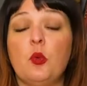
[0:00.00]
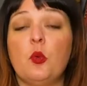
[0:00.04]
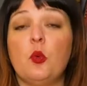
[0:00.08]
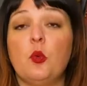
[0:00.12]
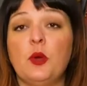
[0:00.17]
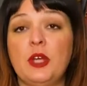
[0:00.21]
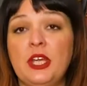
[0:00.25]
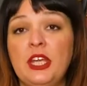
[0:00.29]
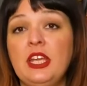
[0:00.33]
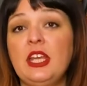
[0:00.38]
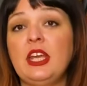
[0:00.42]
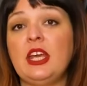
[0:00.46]

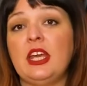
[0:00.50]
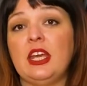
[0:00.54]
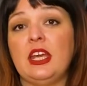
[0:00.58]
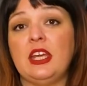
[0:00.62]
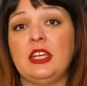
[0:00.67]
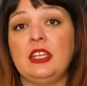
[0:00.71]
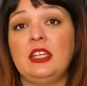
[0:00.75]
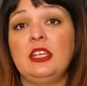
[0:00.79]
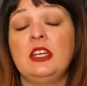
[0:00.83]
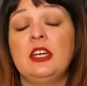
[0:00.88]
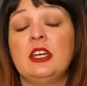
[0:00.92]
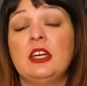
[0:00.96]
We
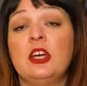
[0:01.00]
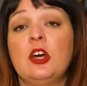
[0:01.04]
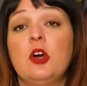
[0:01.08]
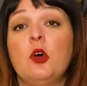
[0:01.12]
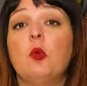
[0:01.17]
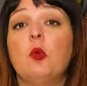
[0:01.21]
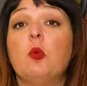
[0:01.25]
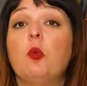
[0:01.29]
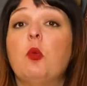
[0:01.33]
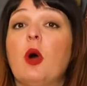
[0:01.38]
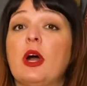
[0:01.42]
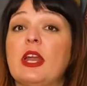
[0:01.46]
need
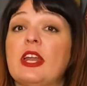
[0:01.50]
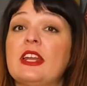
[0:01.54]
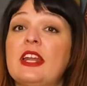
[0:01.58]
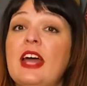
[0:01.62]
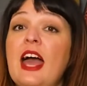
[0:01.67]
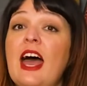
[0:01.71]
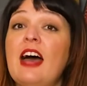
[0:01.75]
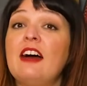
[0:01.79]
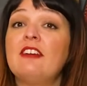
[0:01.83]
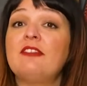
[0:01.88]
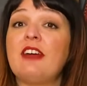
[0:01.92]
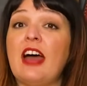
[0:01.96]

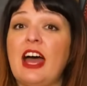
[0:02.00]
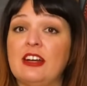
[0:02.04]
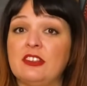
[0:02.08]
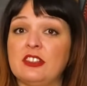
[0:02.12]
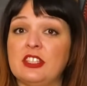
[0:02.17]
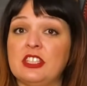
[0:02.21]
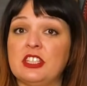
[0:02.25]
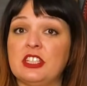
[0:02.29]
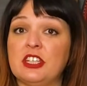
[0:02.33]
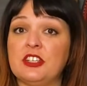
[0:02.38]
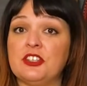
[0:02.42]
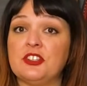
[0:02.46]
1.5
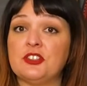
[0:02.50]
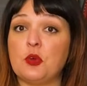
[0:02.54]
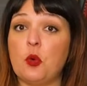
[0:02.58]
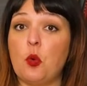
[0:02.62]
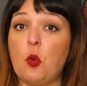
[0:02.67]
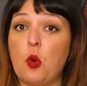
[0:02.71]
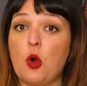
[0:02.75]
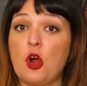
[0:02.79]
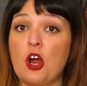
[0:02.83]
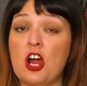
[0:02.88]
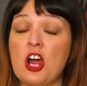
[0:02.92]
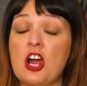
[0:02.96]
ounces
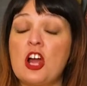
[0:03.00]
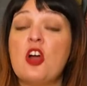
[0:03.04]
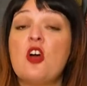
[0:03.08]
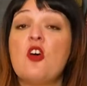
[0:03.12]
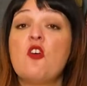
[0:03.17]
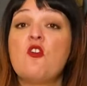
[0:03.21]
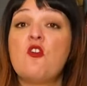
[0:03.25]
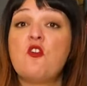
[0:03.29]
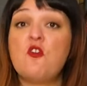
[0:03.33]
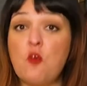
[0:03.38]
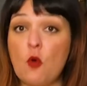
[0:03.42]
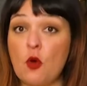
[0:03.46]
or
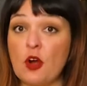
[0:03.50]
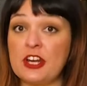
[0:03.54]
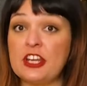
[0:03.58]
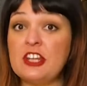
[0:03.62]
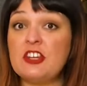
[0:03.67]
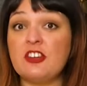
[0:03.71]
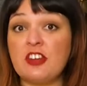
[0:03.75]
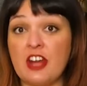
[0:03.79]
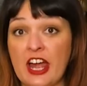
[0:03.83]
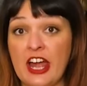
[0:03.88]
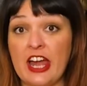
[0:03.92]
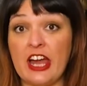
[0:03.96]
40
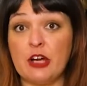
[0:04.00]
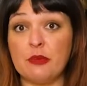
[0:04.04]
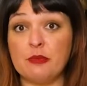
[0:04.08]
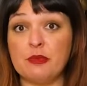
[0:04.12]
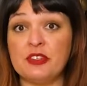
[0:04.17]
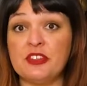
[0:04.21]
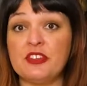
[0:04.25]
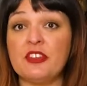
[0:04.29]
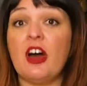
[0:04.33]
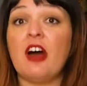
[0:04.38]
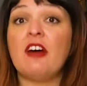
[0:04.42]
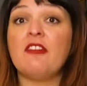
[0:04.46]

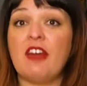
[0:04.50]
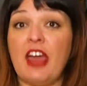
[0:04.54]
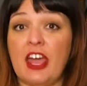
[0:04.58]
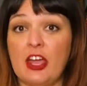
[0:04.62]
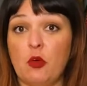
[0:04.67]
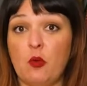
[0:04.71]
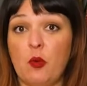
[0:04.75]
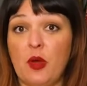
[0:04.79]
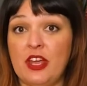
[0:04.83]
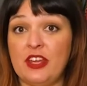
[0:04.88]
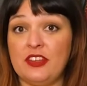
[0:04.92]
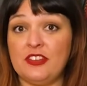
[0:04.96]
grams of egg
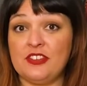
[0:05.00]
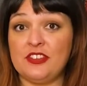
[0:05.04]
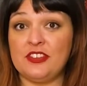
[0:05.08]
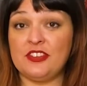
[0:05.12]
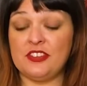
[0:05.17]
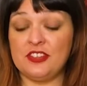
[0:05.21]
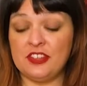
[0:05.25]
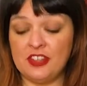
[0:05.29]
whites.